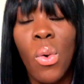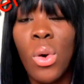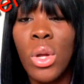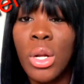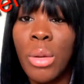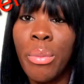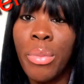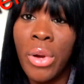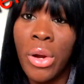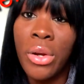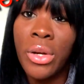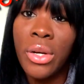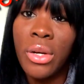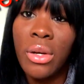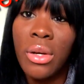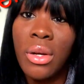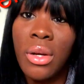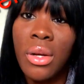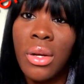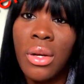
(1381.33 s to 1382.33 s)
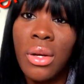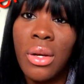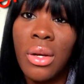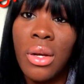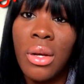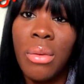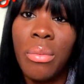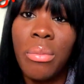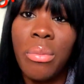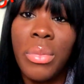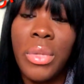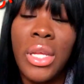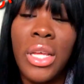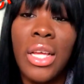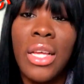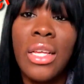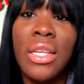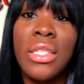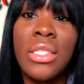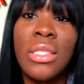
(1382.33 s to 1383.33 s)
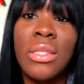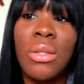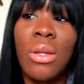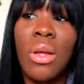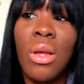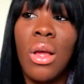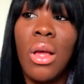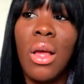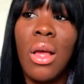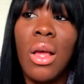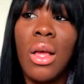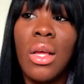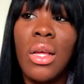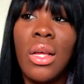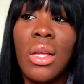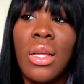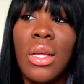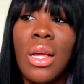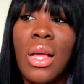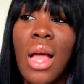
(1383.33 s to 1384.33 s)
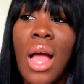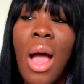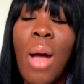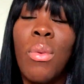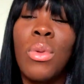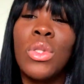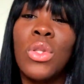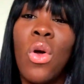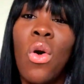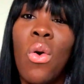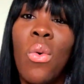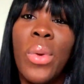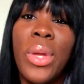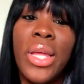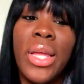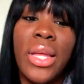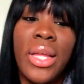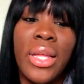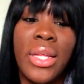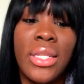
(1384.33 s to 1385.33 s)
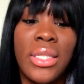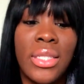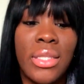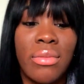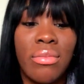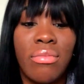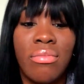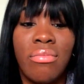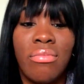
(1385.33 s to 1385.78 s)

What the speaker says: on a burner because I was always